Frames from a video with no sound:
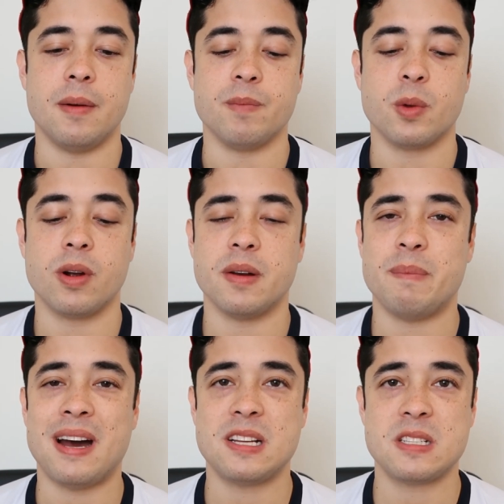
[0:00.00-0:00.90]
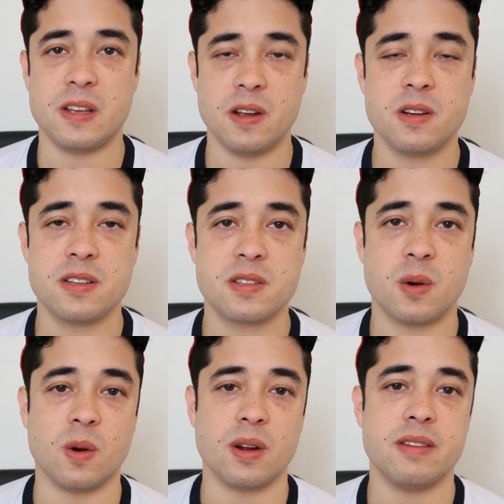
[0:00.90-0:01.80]
where in past years
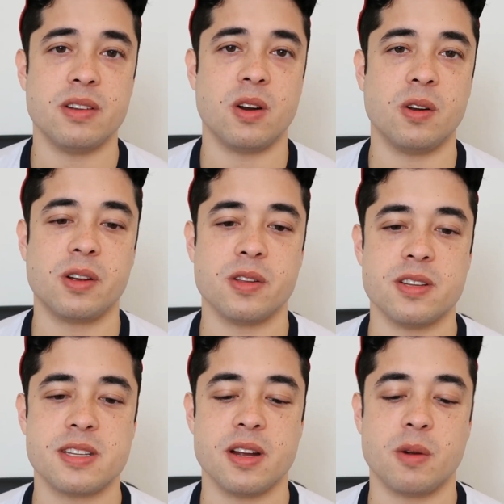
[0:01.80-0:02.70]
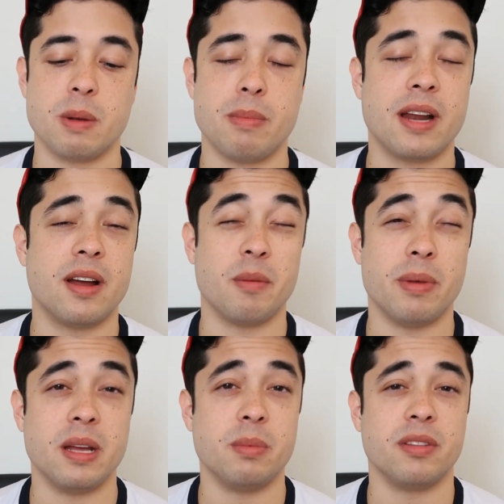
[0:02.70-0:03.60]
or even earlier this year we might not have
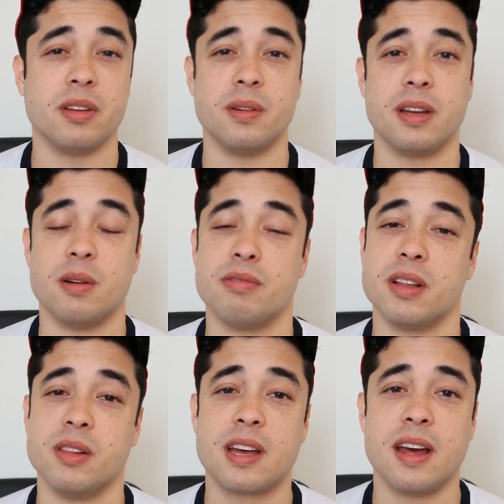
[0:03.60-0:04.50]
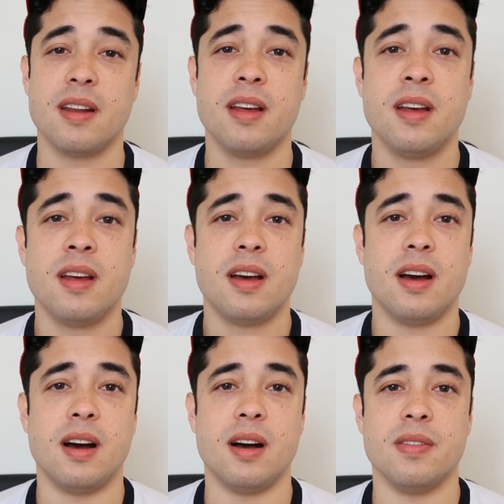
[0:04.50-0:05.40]
been able to. If you look at
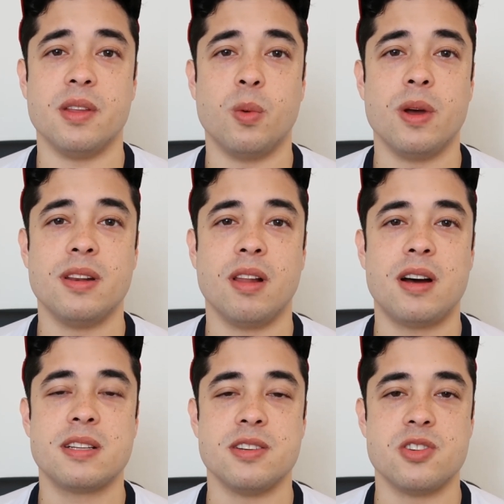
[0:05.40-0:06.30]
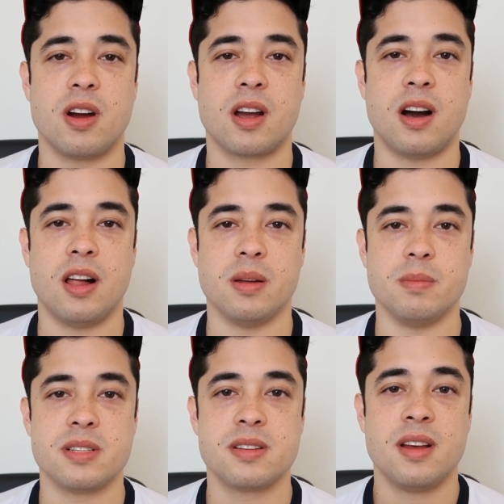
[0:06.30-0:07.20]
the win, loss, and draw
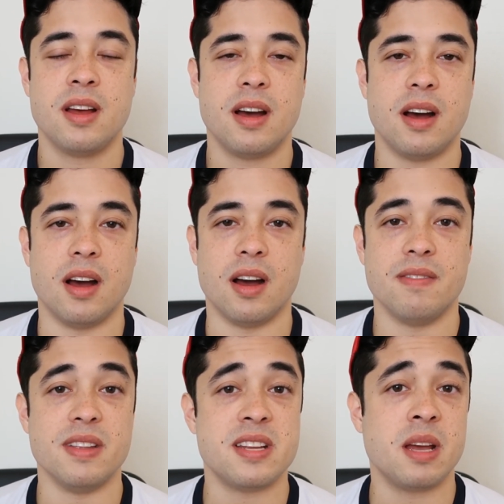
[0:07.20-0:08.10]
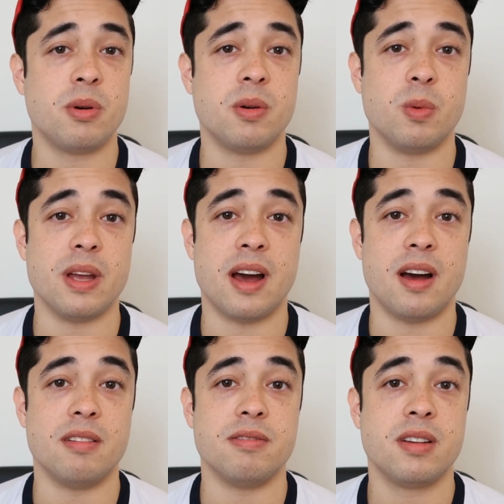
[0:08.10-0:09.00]
columns of the table, we
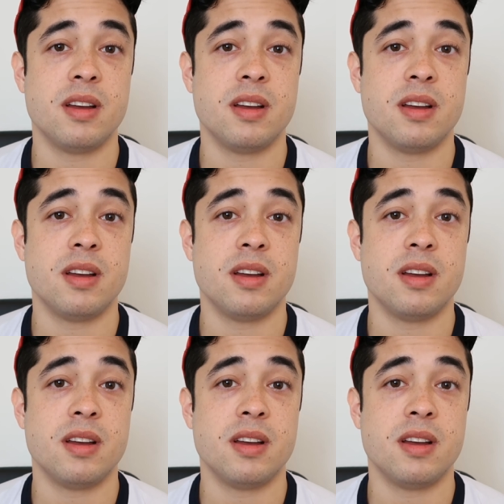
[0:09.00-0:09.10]
have